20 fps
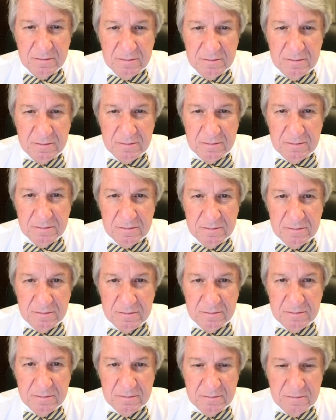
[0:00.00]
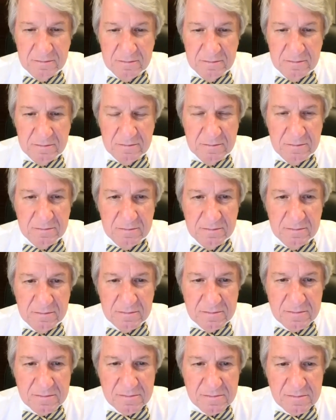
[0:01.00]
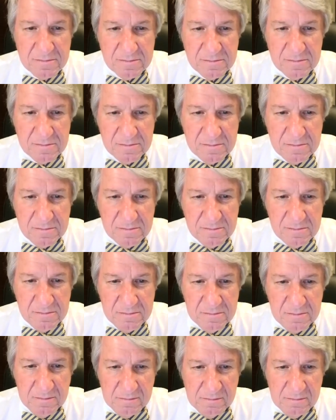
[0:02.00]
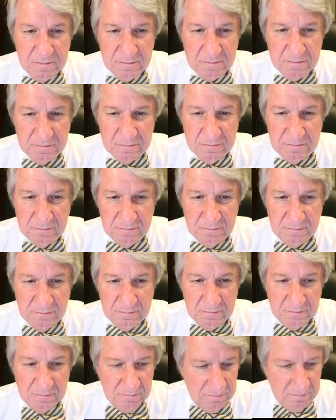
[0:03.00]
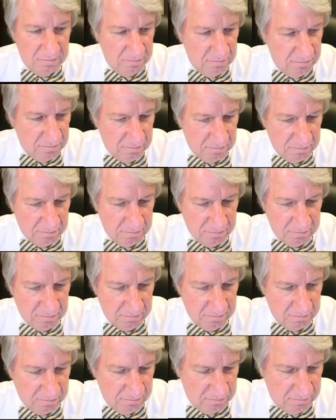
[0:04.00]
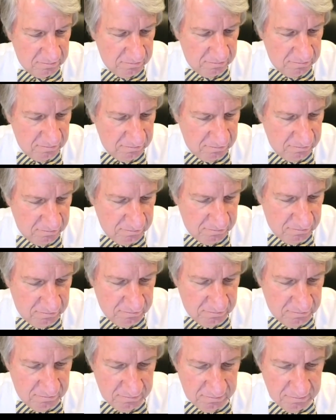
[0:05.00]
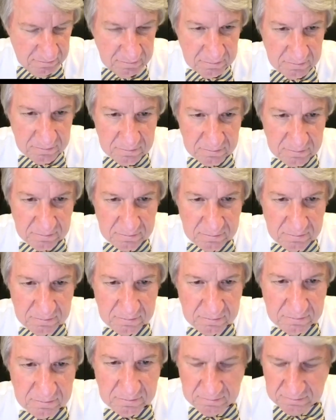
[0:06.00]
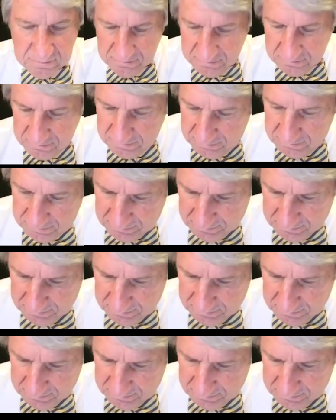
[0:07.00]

(silent)